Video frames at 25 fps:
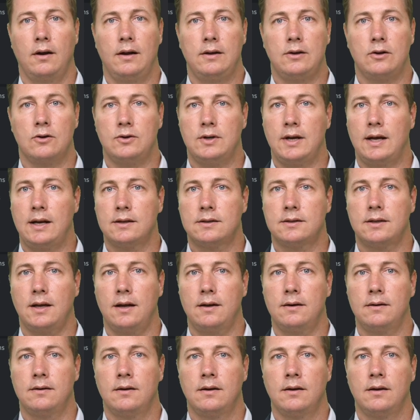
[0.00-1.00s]
in your data
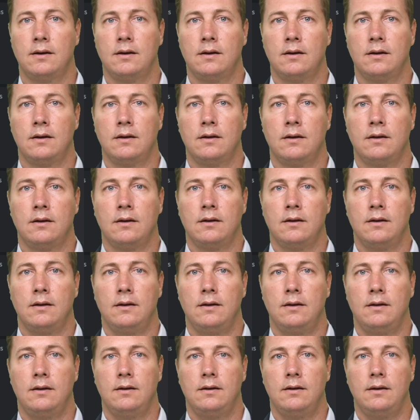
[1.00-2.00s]
set.
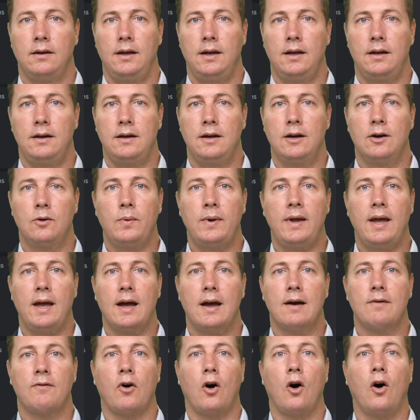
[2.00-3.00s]
And here we
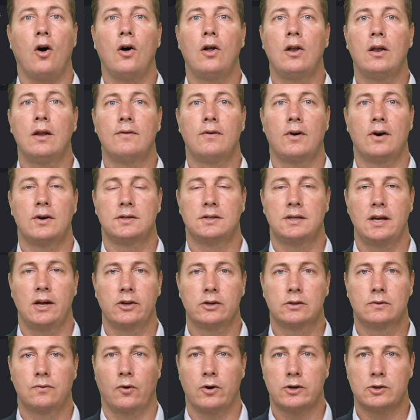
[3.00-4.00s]
have all of our
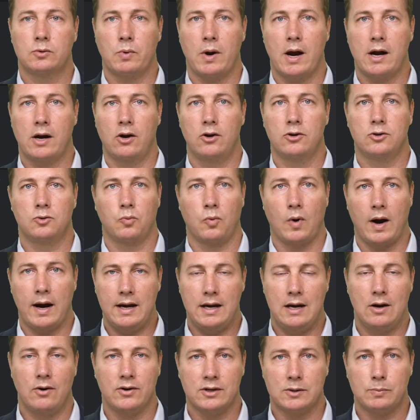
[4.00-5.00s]
Salesforce records right
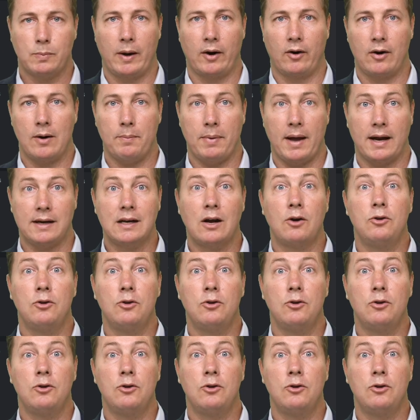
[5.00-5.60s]
here in Spider Impact.